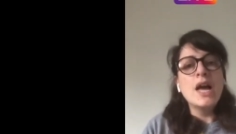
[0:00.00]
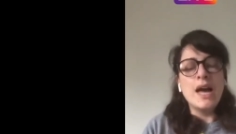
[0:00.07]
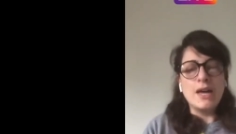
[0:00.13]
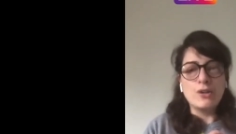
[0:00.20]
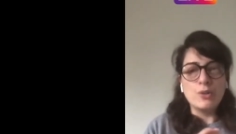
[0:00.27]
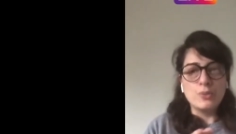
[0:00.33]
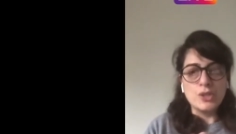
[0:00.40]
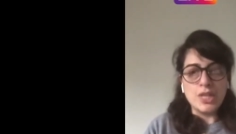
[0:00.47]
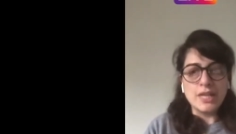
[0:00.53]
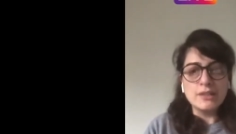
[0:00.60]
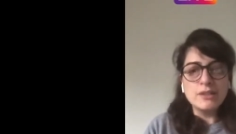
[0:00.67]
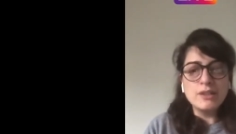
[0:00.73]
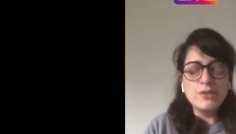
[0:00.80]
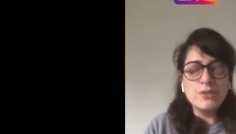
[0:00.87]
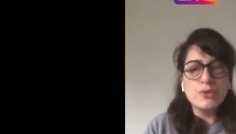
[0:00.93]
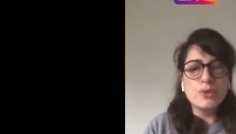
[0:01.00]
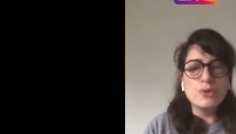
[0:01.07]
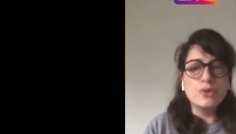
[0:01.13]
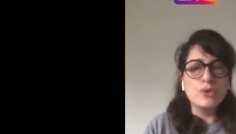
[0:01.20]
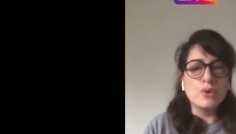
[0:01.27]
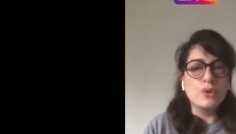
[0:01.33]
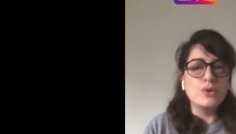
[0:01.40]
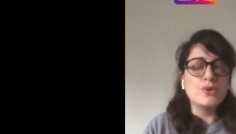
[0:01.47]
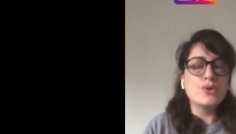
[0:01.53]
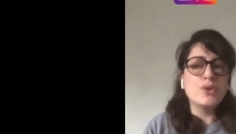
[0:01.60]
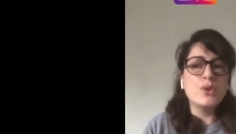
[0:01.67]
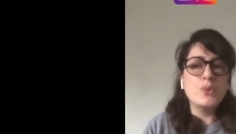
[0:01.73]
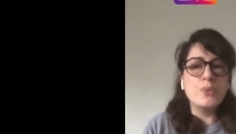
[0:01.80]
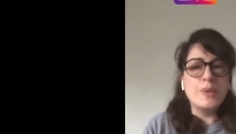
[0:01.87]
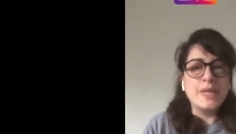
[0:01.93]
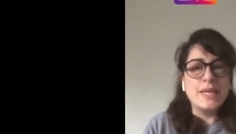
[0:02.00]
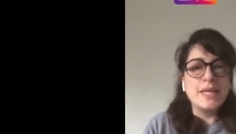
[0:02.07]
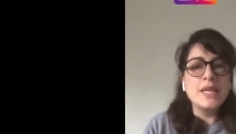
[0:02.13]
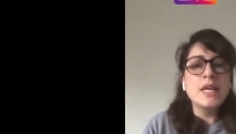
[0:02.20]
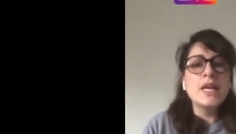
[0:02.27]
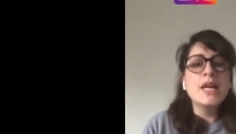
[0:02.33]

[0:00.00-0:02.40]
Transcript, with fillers: An objective could also be